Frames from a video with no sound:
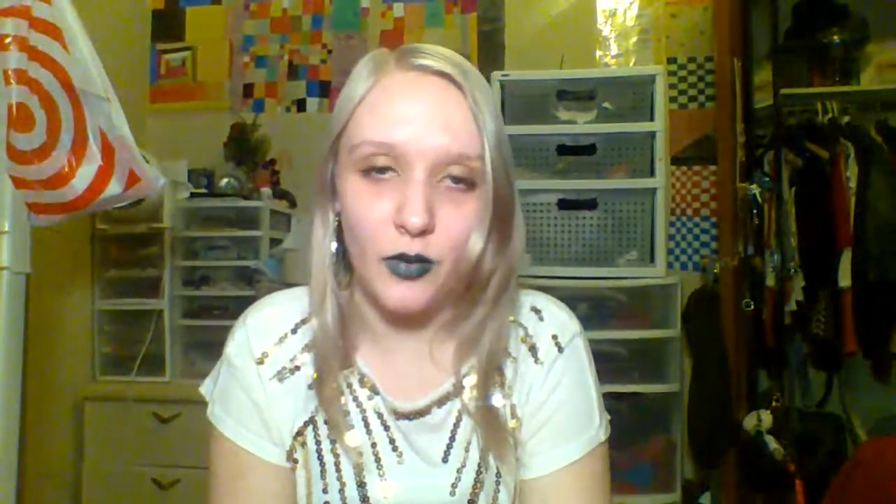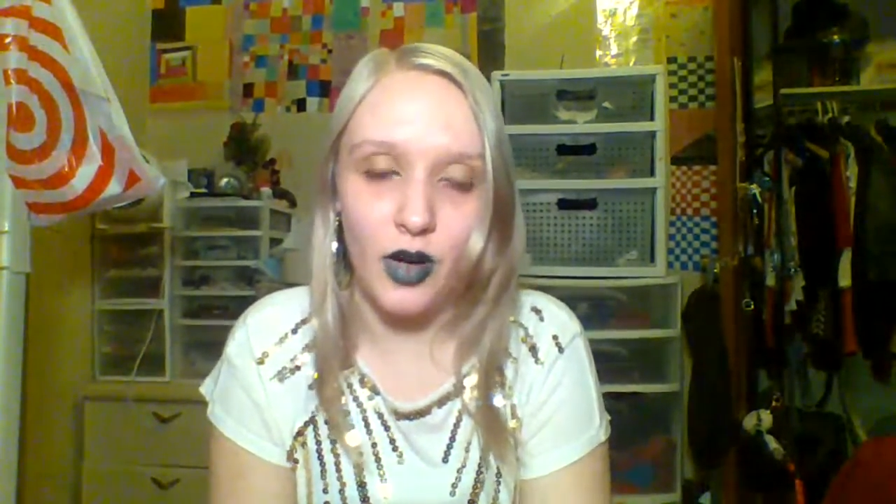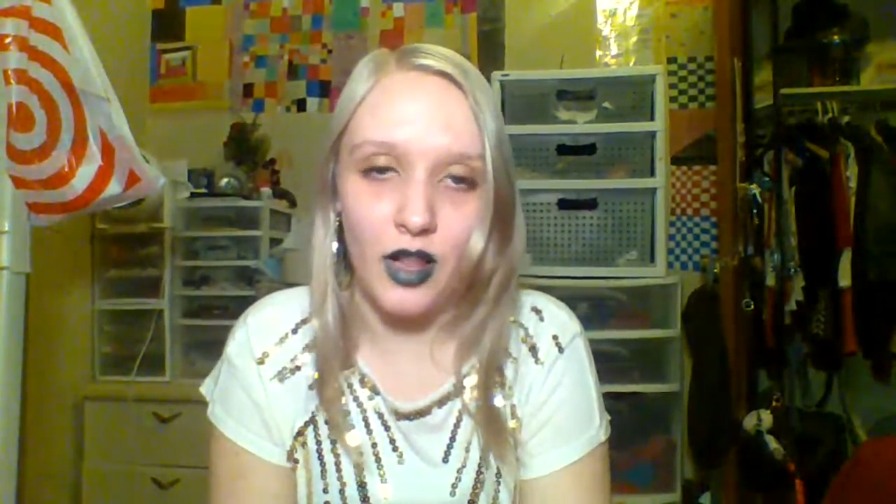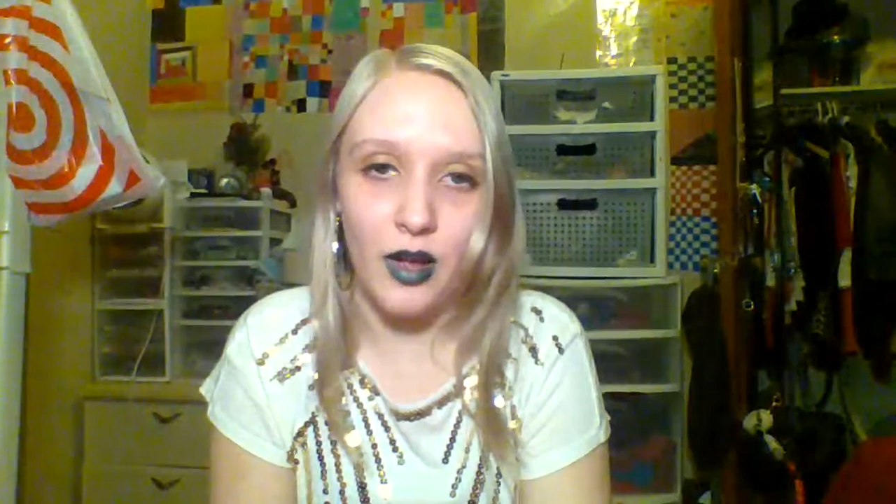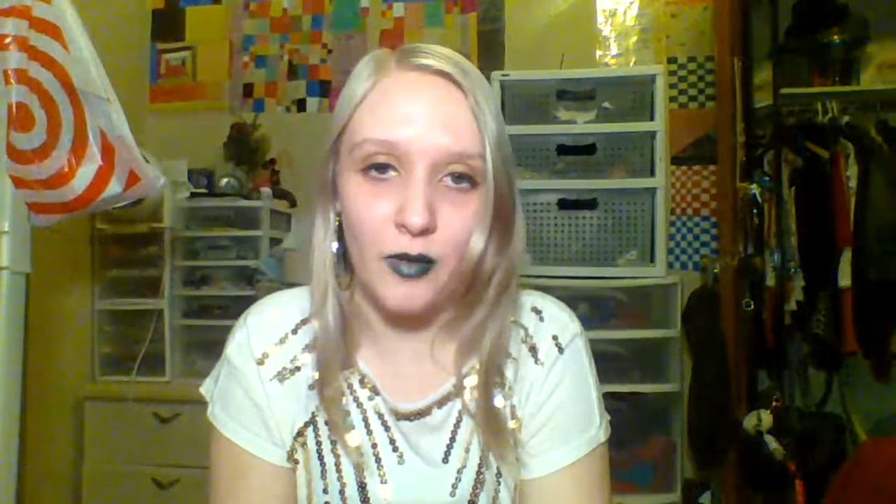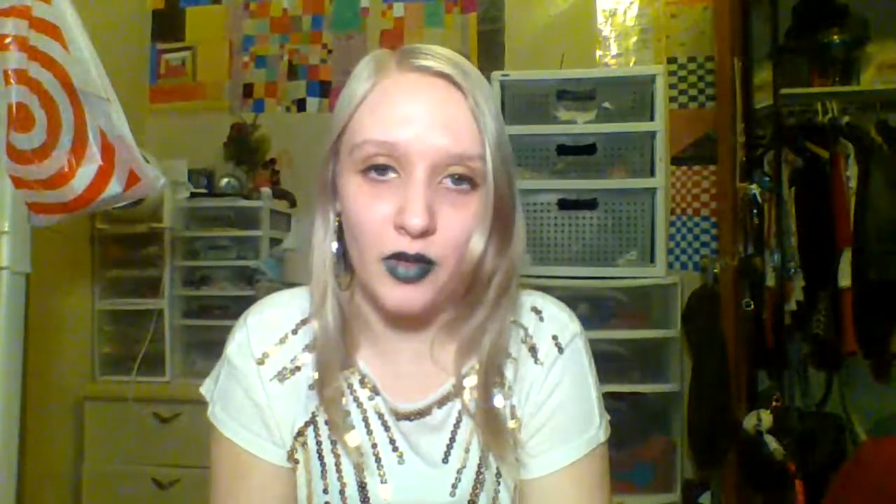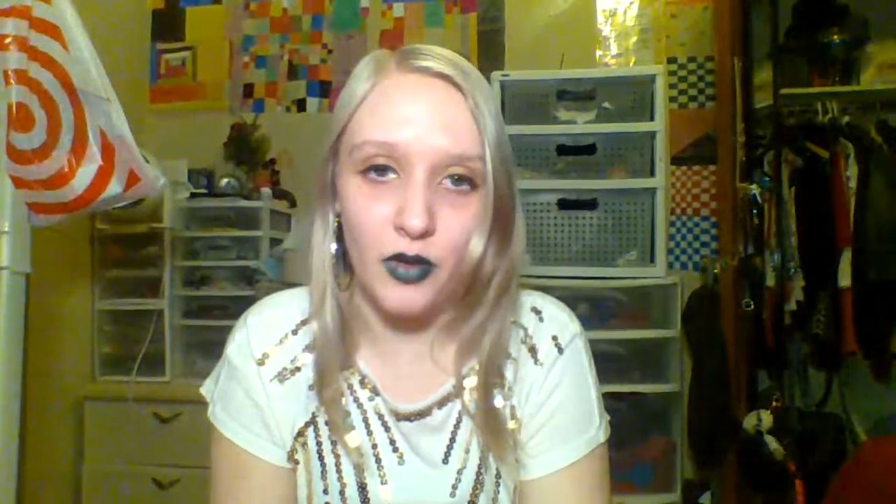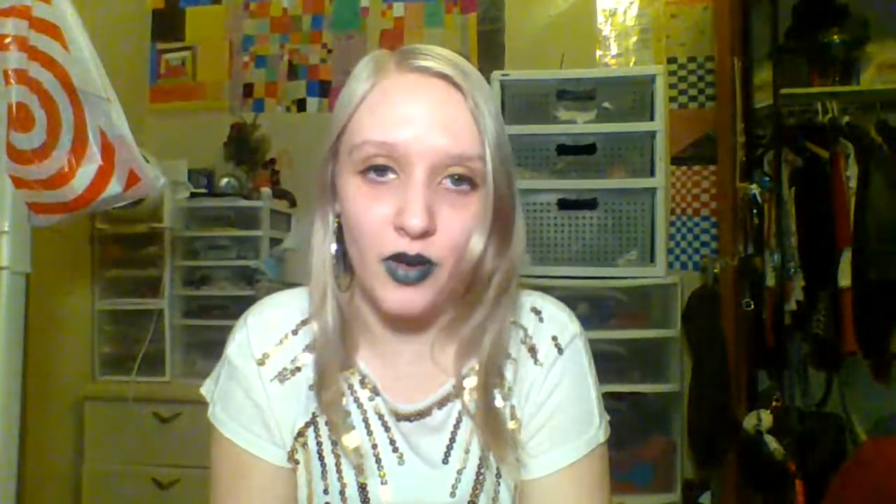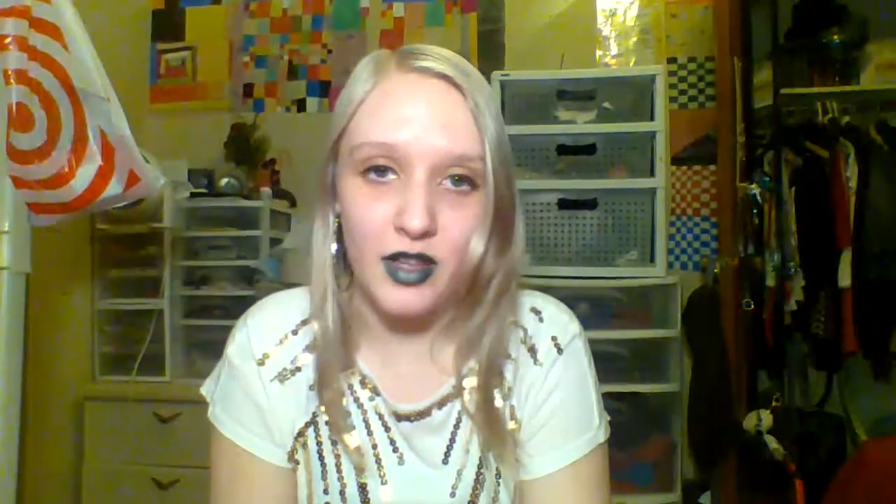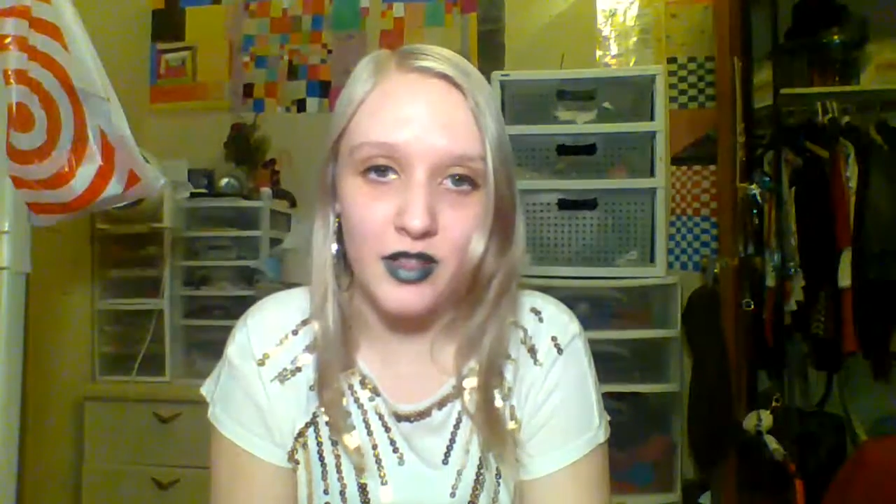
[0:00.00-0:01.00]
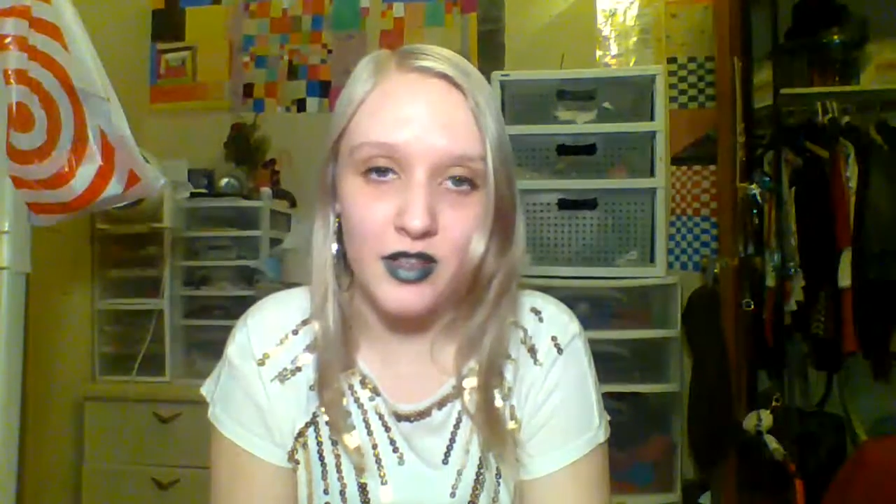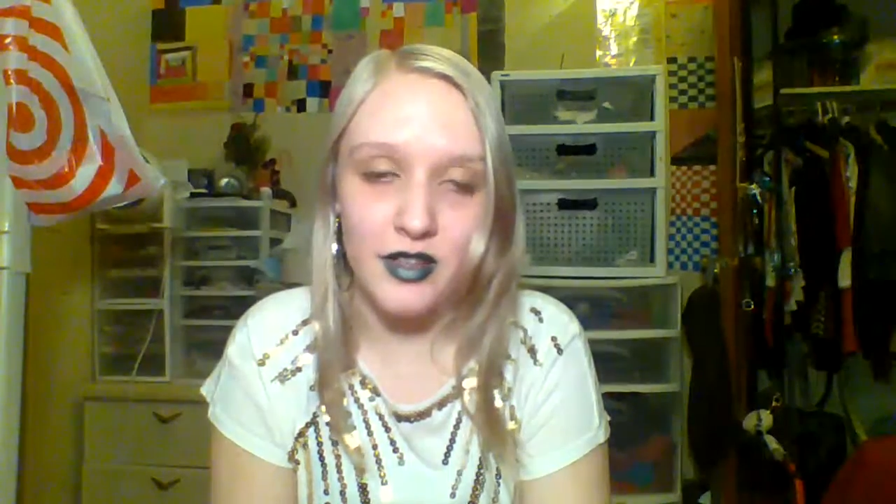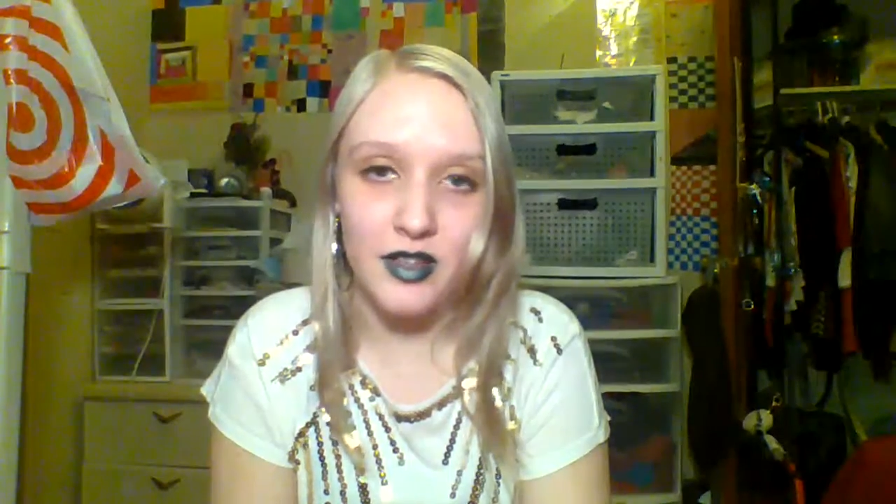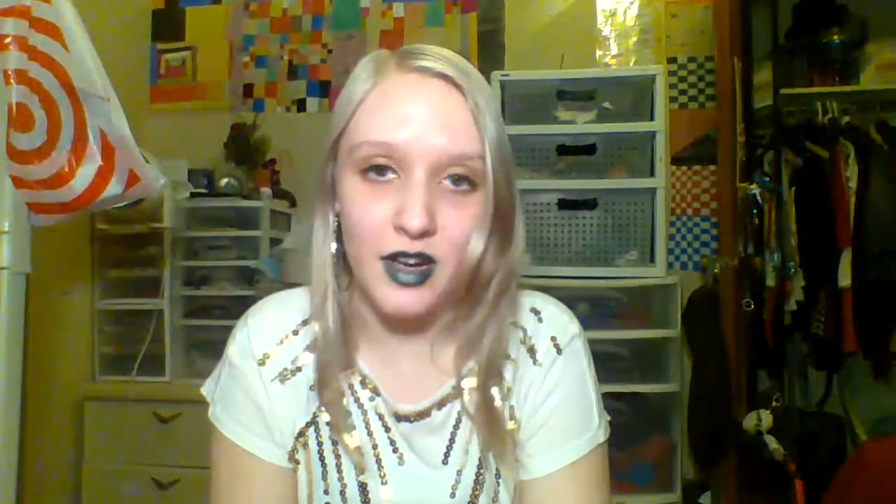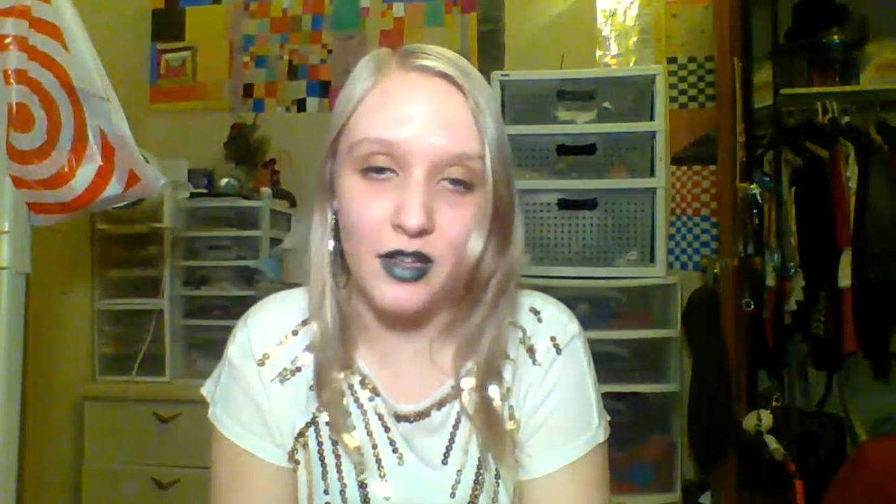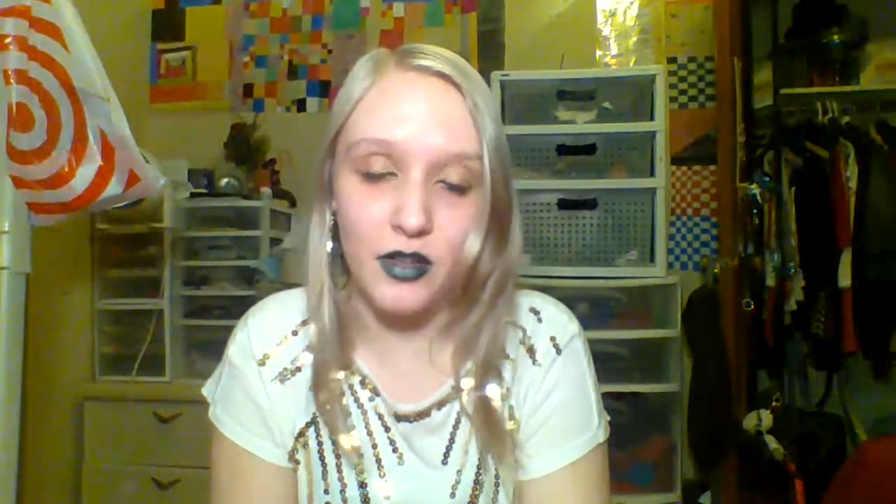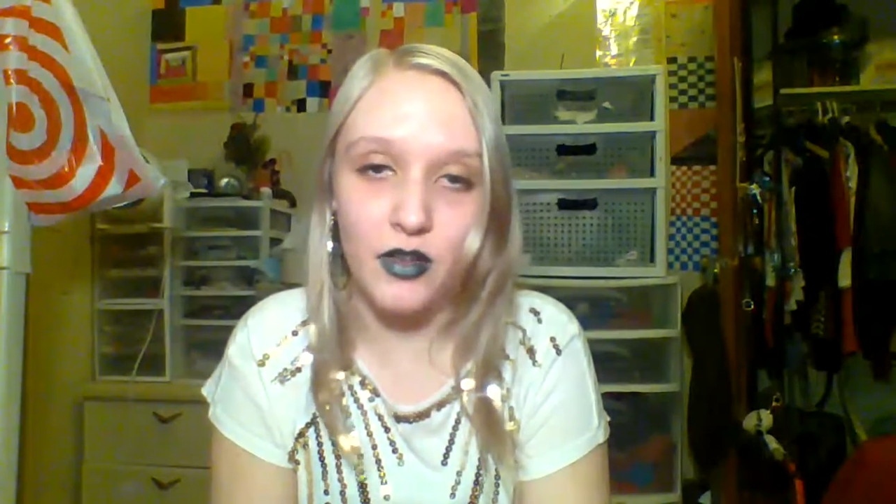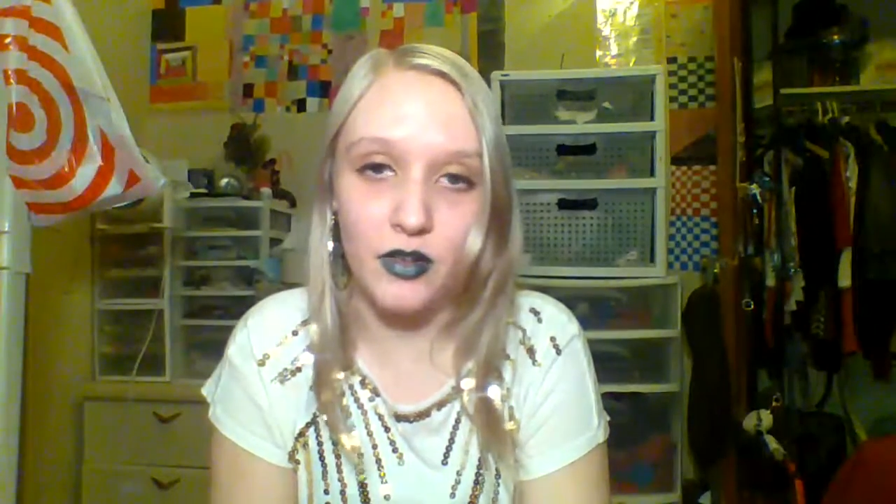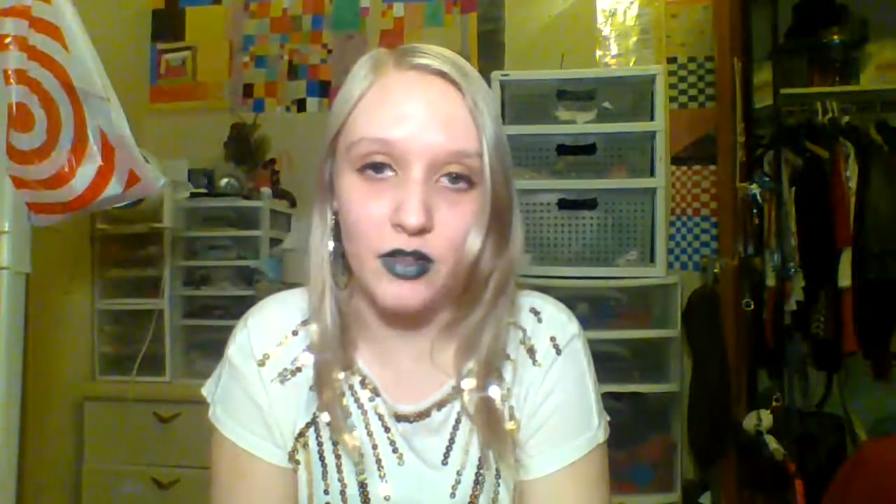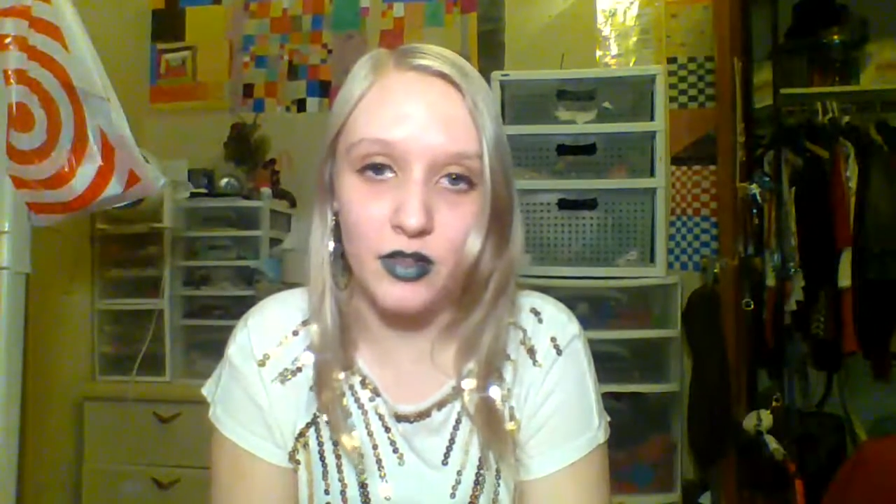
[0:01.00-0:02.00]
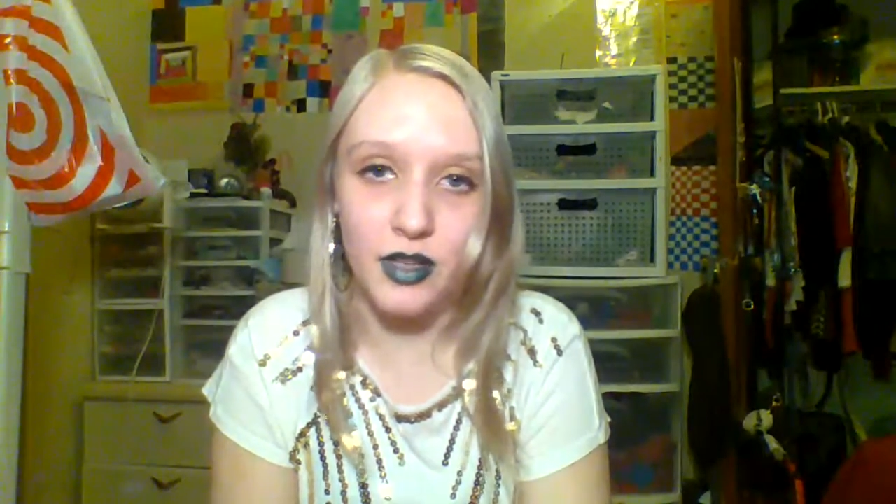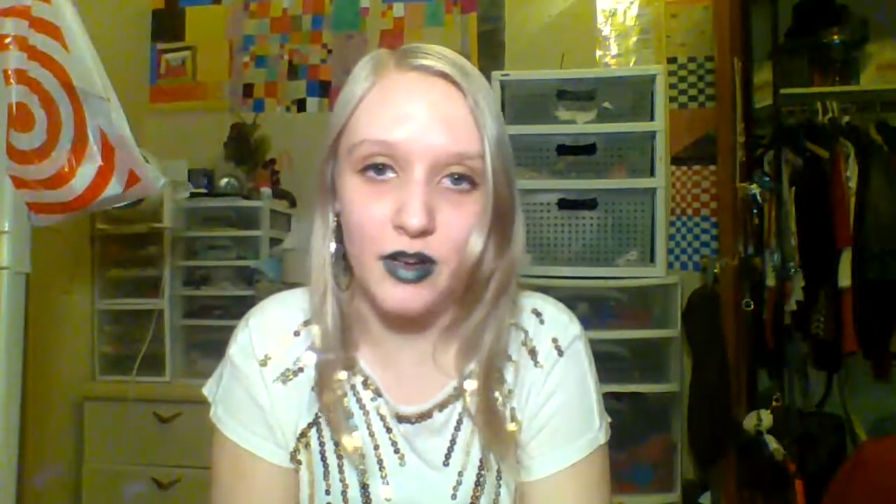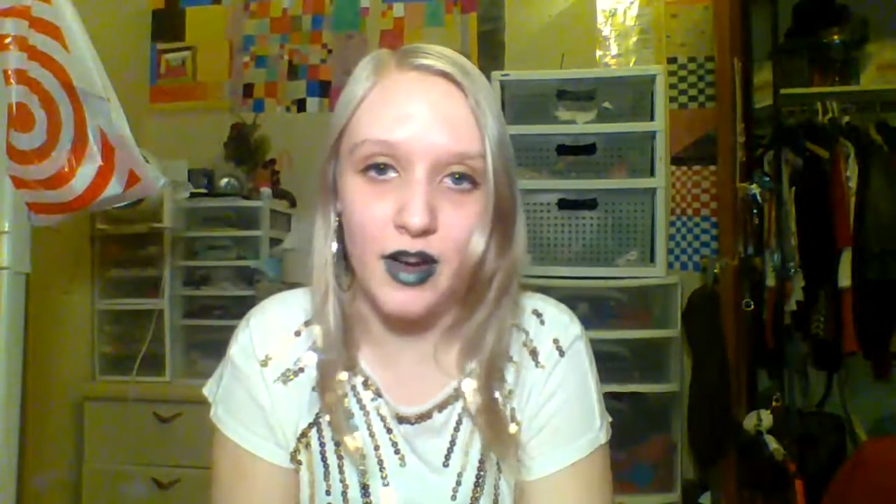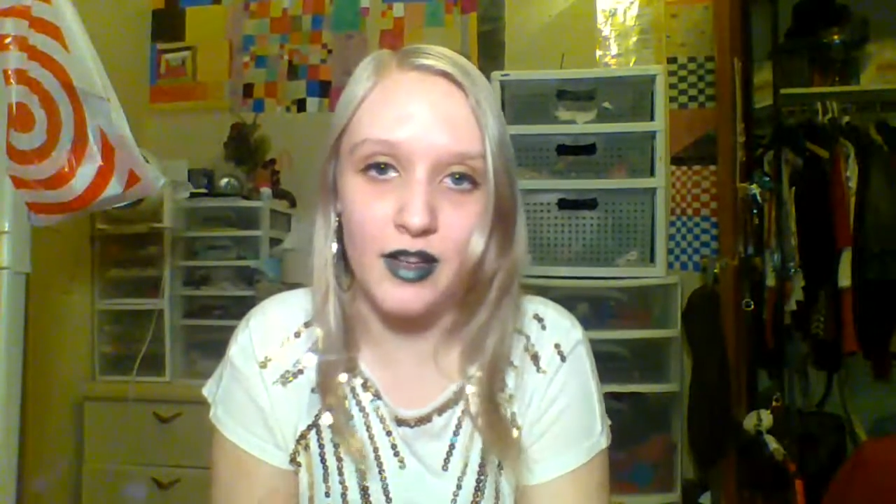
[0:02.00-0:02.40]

while I'm recording this, I look clear.